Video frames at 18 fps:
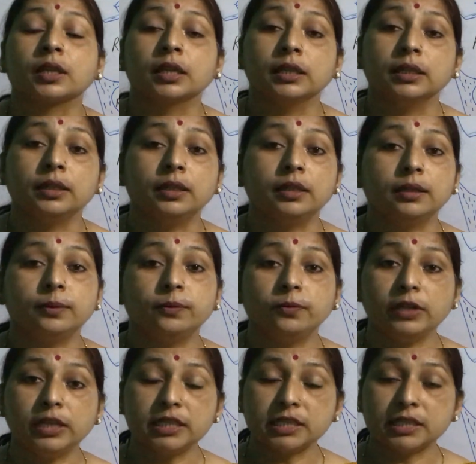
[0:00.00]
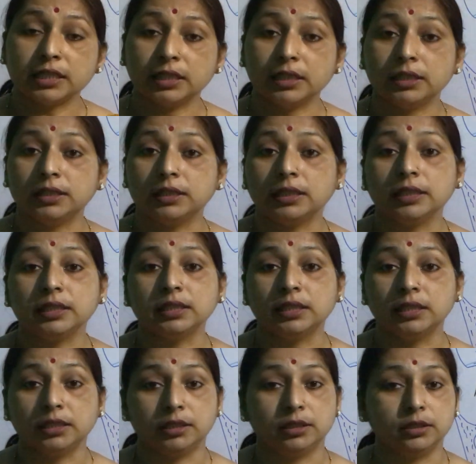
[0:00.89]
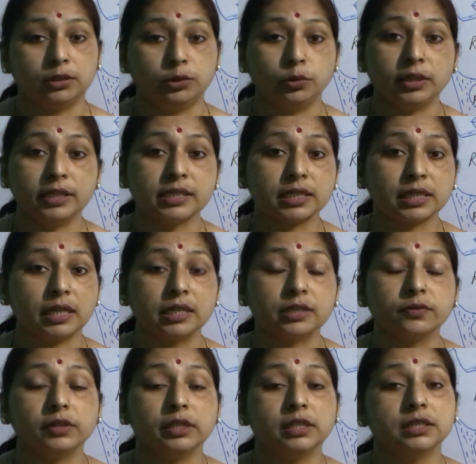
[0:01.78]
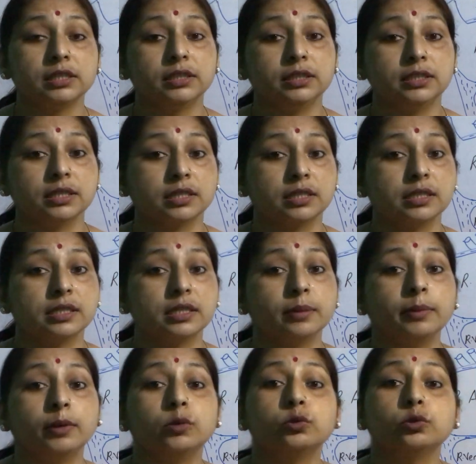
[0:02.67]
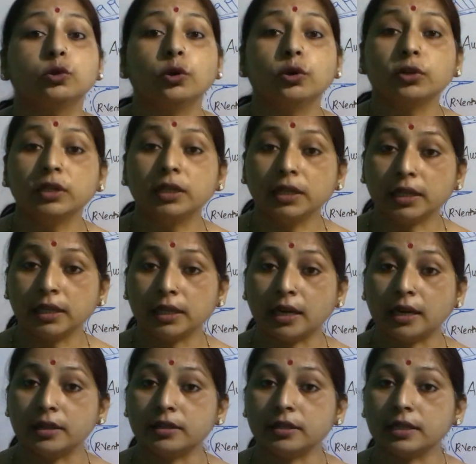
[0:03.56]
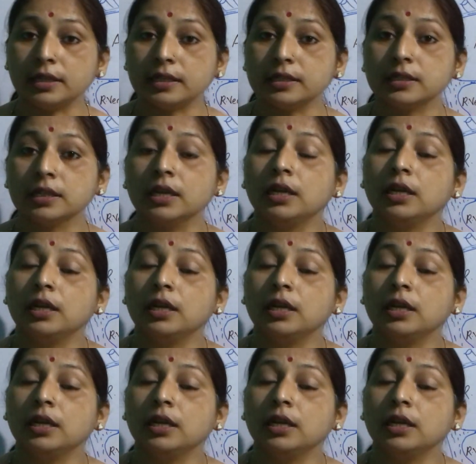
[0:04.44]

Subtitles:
In the today's class we'll discuss about coronary arteries,